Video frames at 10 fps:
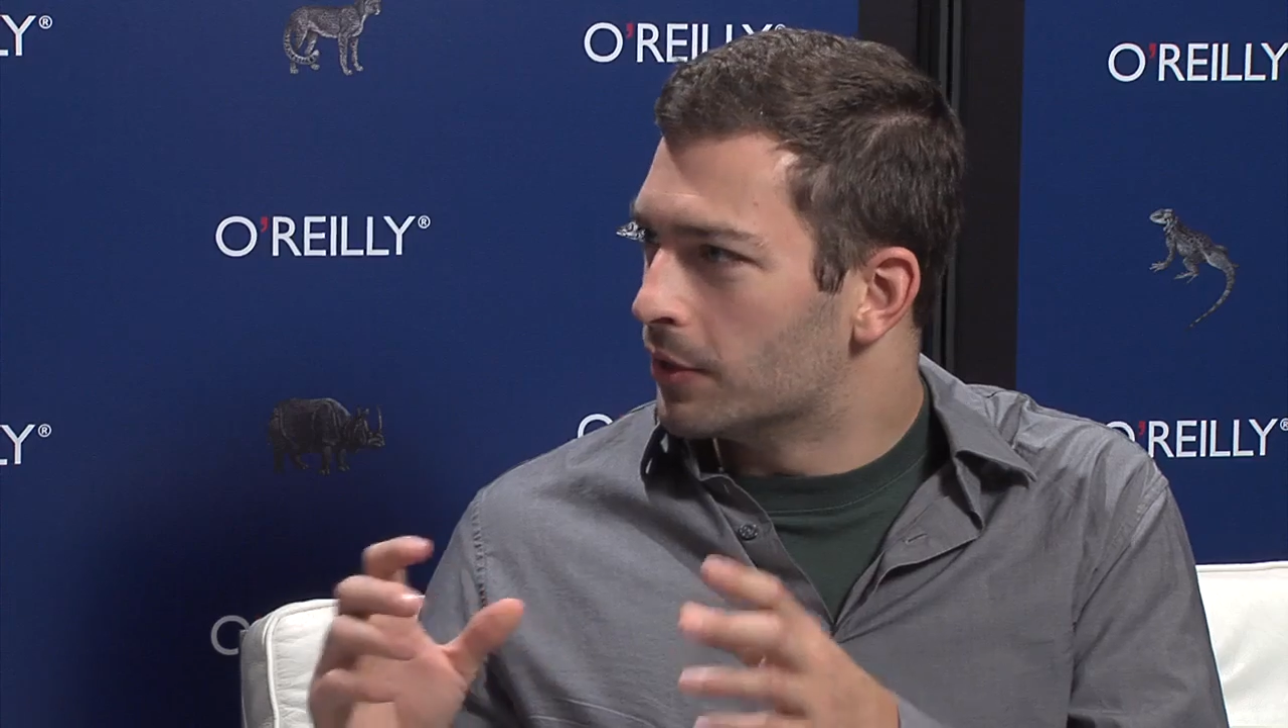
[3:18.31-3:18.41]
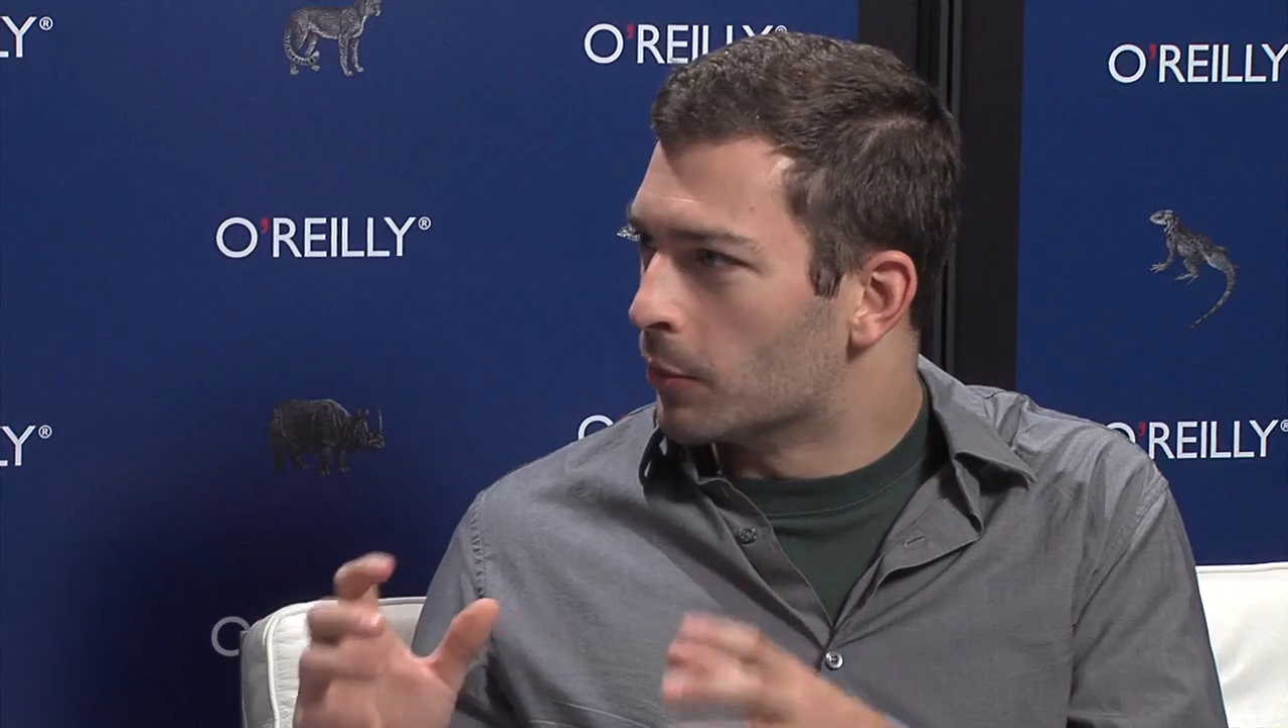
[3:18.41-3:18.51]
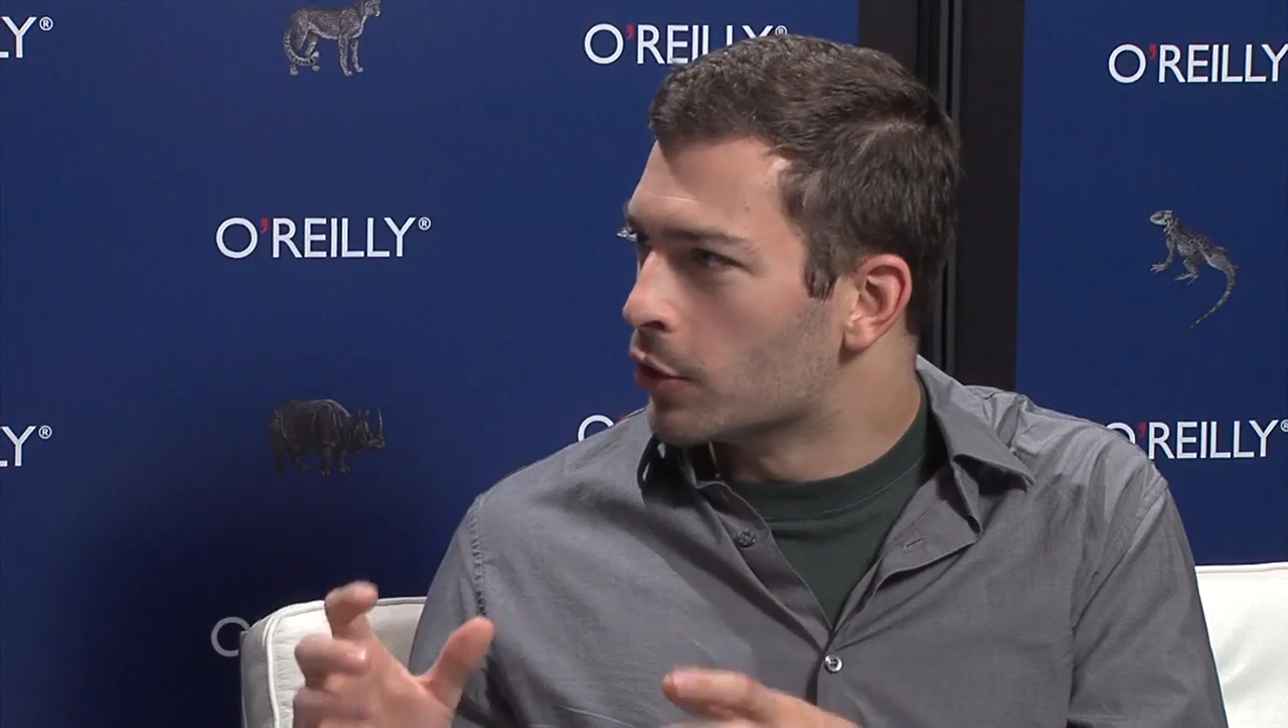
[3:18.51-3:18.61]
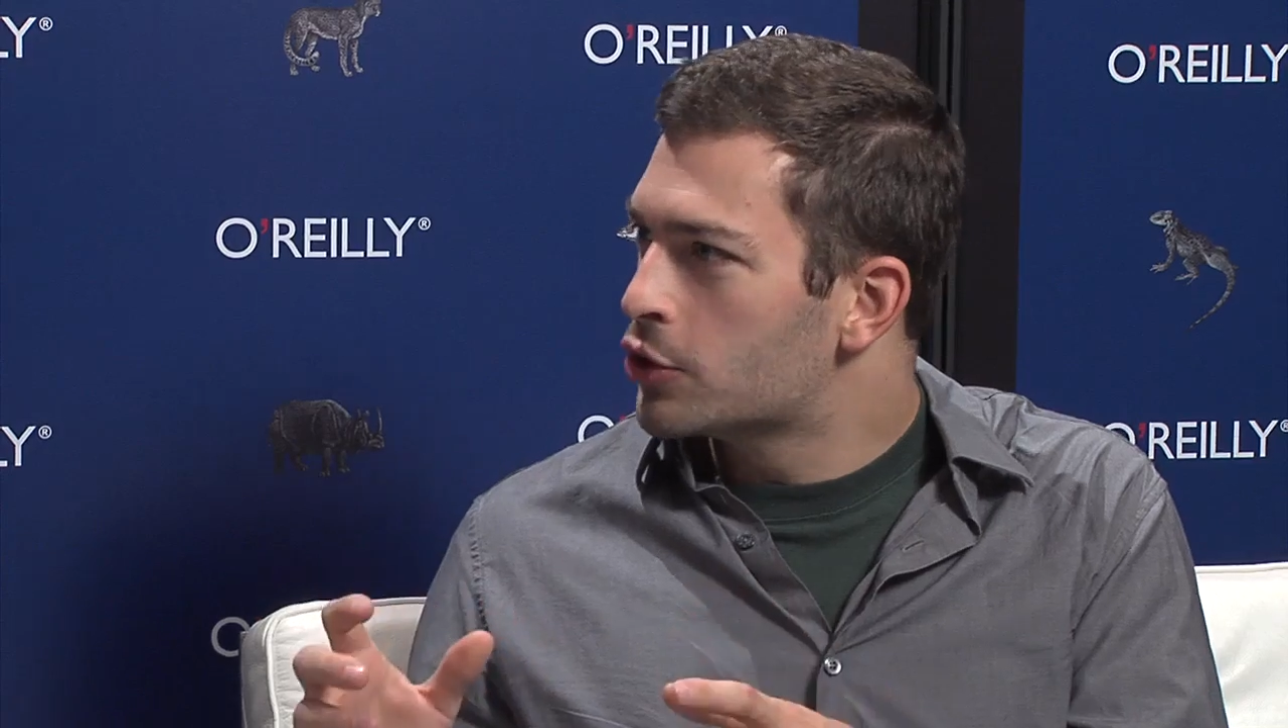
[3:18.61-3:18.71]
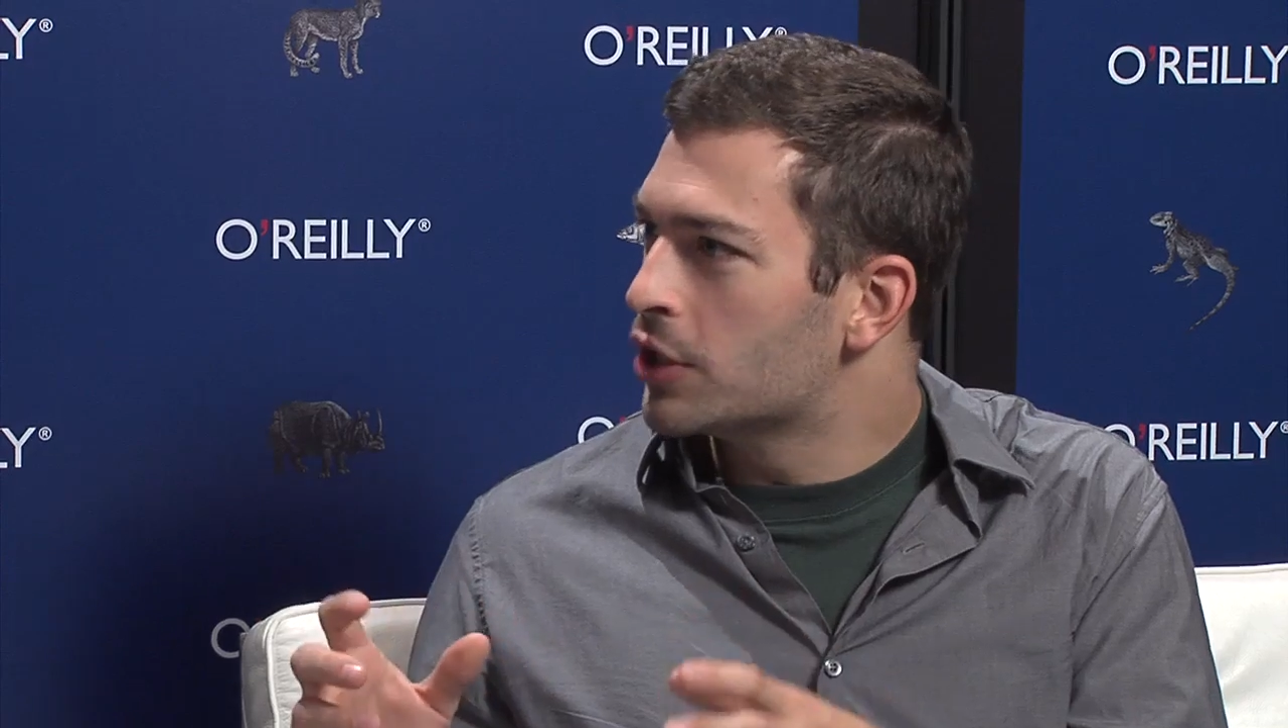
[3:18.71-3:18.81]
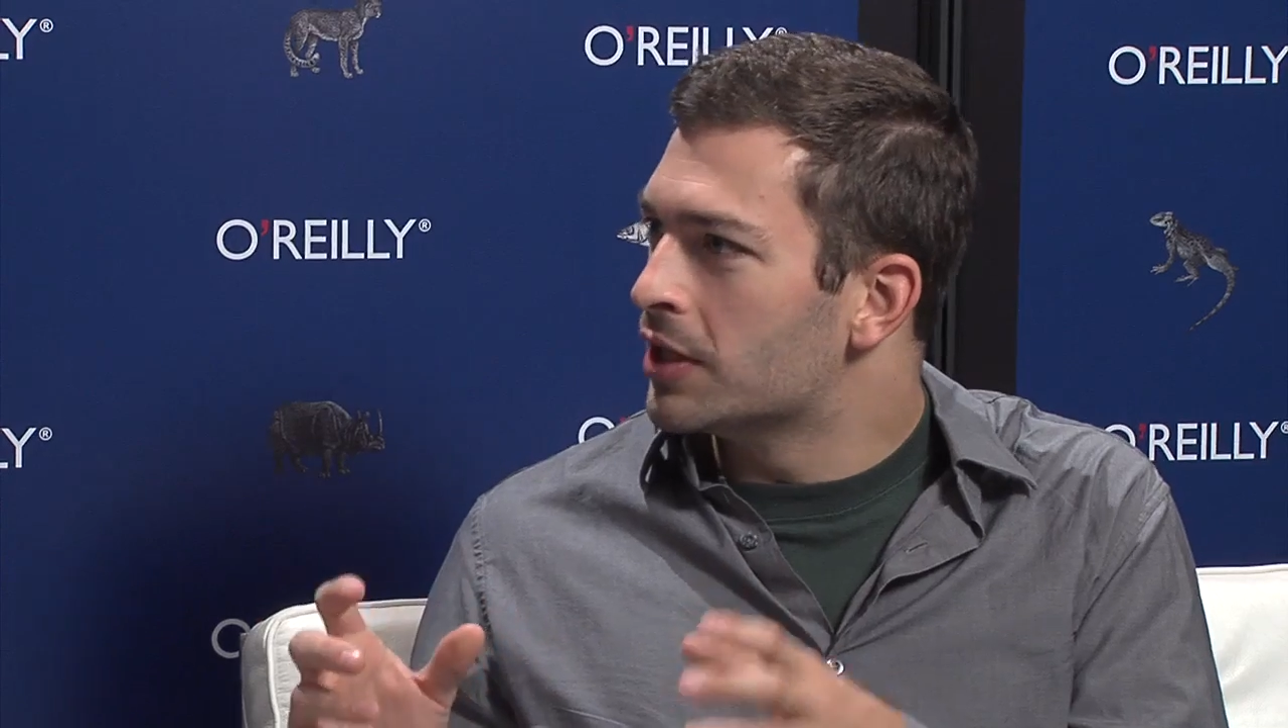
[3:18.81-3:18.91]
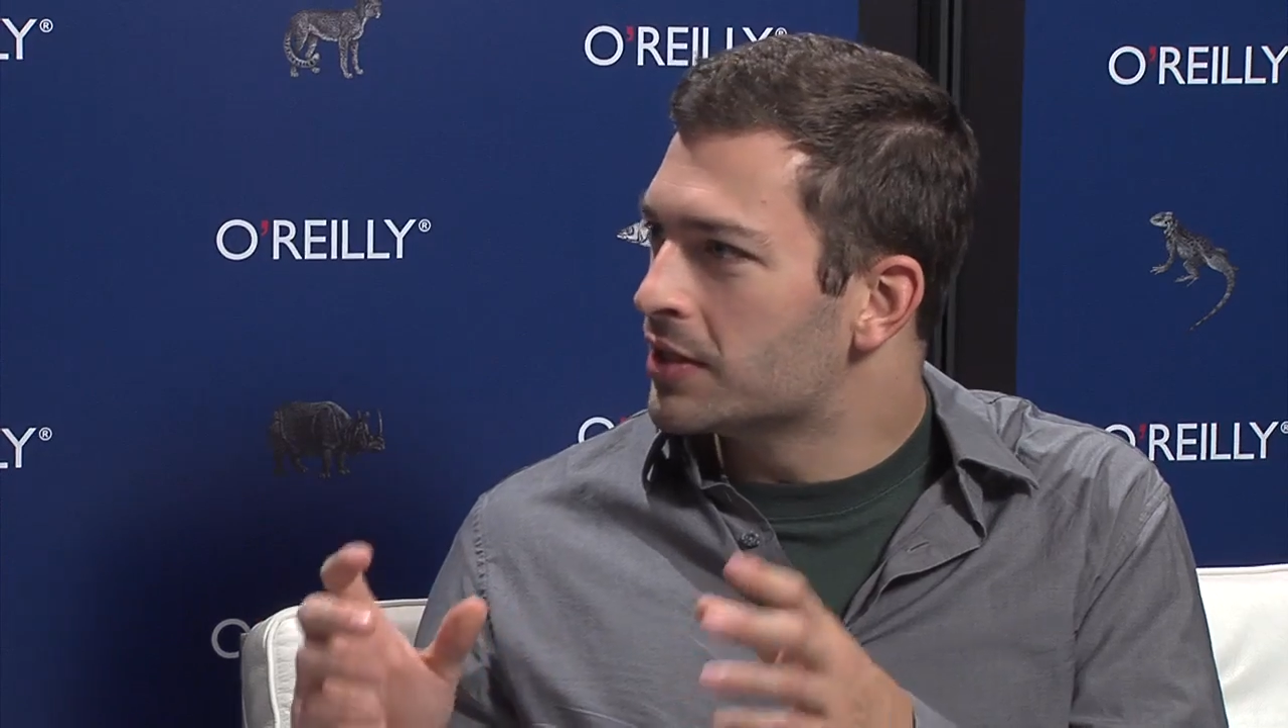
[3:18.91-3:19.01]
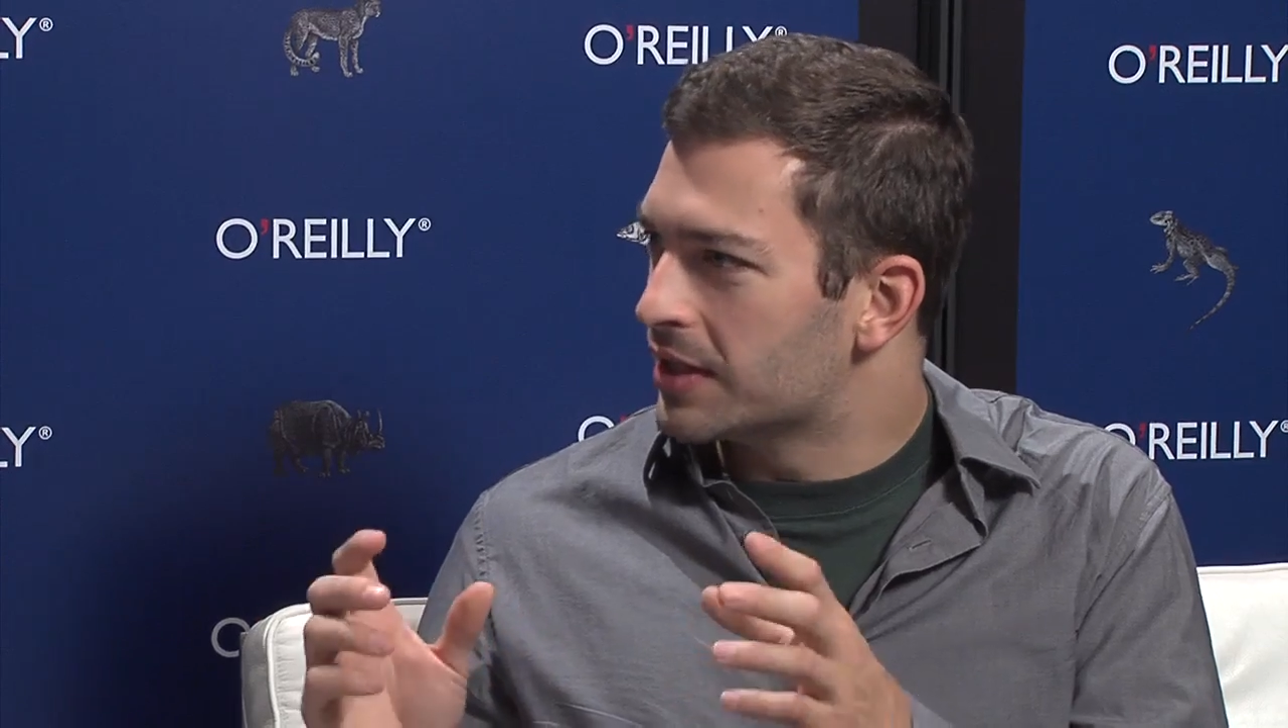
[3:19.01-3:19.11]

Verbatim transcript: the merchant,